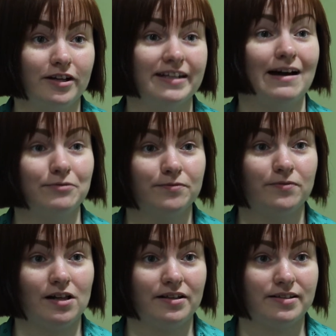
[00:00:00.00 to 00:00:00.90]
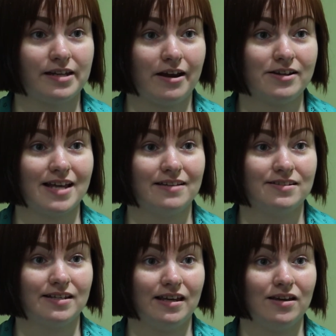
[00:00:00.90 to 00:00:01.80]
looking after volunteers and
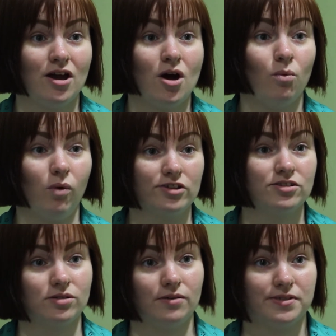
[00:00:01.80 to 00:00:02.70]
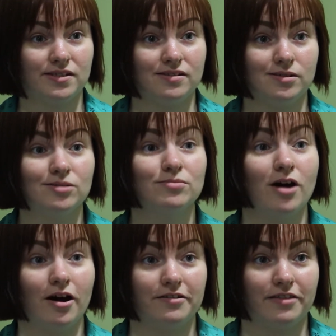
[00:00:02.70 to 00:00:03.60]
see what services
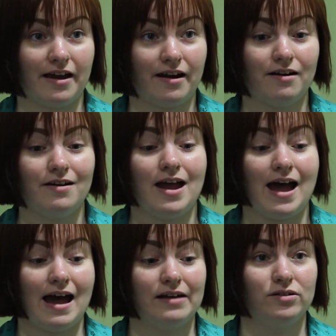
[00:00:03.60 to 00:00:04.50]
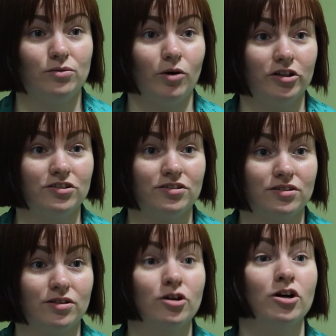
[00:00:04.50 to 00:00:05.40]
are there and
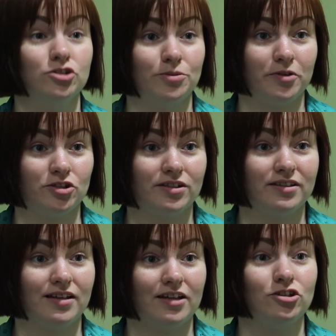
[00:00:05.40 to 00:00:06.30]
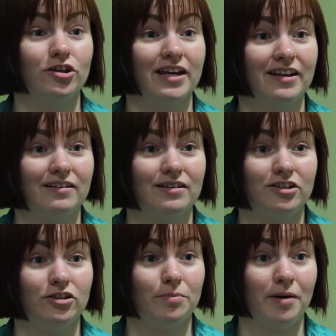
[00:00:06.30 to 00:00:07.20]
what contribution that you can
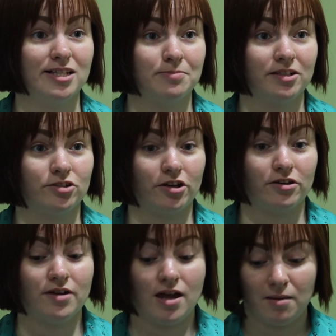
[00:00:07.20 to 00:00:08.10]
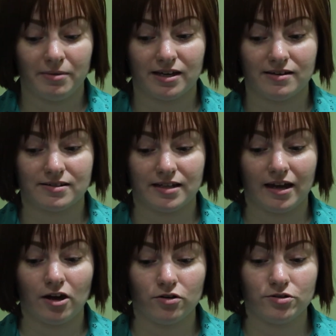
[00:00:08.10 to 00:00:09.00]
possibly do, because
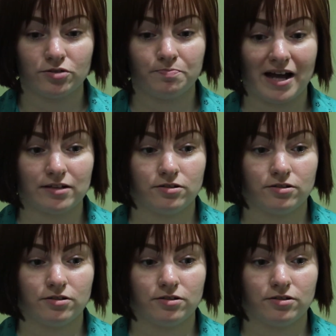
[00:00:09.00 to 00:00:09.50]
it goes back